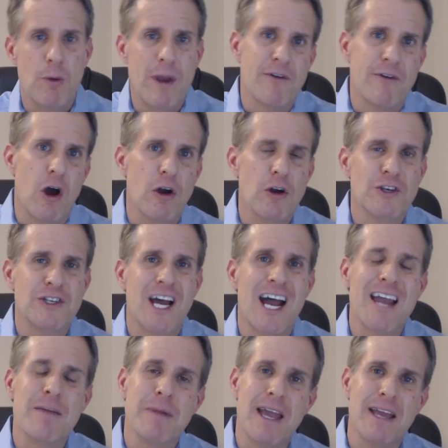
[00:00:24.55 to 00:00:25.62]
but we have a hard
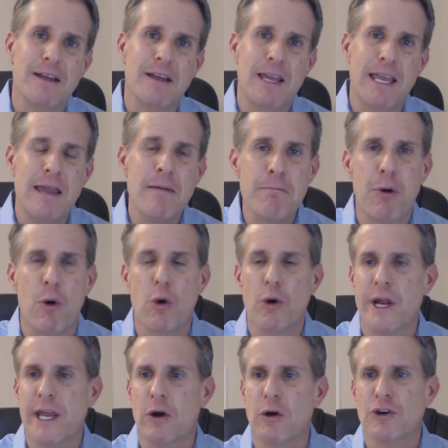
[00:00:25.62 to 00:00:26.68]
time
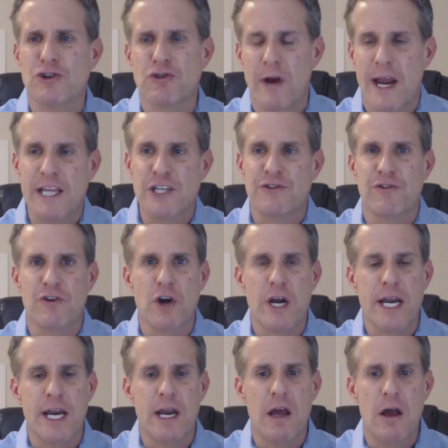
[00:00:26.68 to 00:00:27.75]
importing or
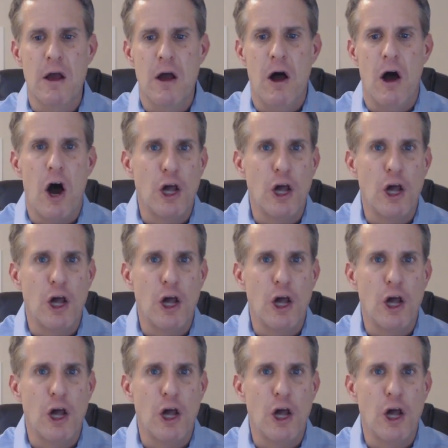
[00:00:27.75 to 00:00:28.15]
transferring